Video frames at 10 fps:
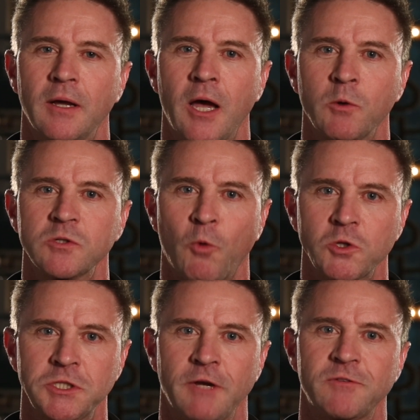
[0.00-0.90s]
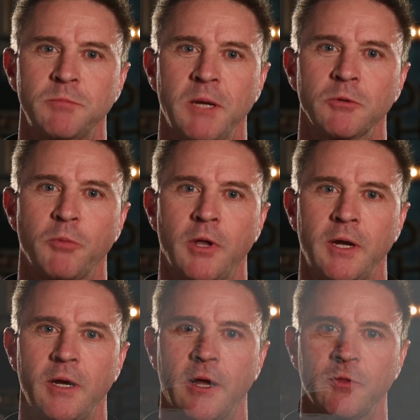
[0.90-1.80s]
I was fortunate enough to be able to
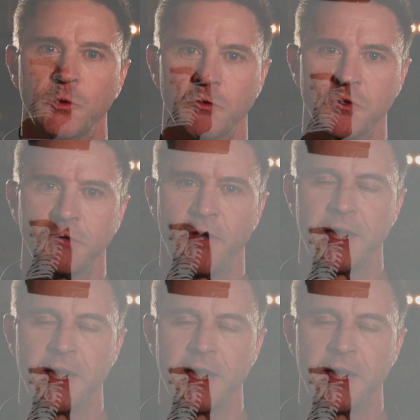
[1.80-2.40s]
play at the University of